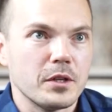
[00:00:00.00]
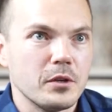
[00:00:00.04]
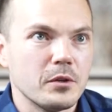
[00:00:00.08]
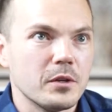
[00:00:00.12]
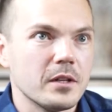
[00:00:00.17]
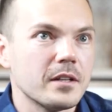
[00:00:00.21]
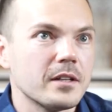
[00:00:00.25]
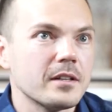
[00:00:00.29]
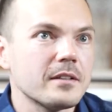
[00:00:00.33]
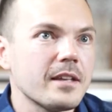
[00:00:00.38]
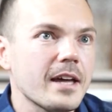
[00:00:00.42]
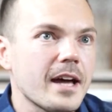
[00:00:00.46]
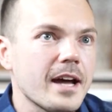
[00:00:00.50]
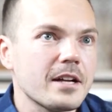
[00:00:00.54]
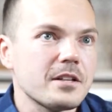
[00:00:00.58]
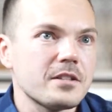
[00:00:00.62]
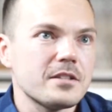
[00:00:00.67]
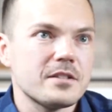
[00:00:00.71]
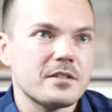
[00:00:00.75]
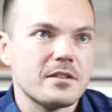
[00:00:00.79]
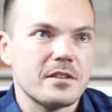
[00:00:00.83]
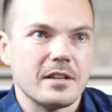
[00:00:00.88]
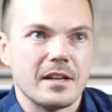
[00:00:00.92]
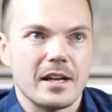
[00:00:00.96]
unit
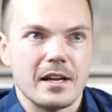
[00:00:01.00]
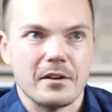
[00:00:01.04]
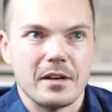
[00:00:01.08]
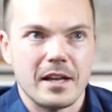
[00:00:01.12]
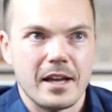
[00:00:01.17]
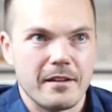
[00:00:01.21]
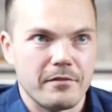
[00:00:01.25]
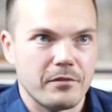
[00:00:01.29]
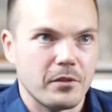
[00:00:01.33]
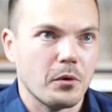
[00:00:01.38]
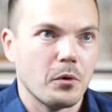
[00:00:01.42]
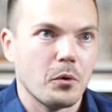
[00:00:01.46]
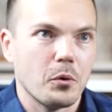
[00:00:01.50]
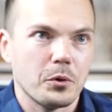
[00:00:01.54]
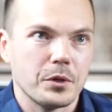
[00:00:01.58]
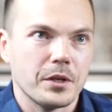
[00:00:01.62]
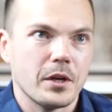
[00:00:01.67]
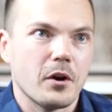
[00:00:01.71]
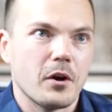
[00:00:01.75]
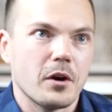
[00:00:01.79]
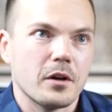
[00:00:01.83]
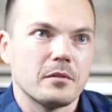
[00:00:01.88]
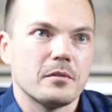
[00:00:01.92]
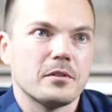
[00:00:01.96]
attached, that I would have the whole
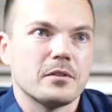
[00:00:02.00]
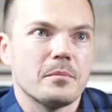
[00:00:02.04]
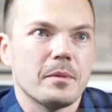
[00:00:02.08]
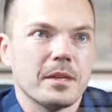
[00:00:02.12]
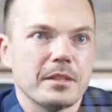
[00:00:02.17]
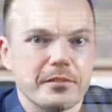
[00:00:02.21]
yard to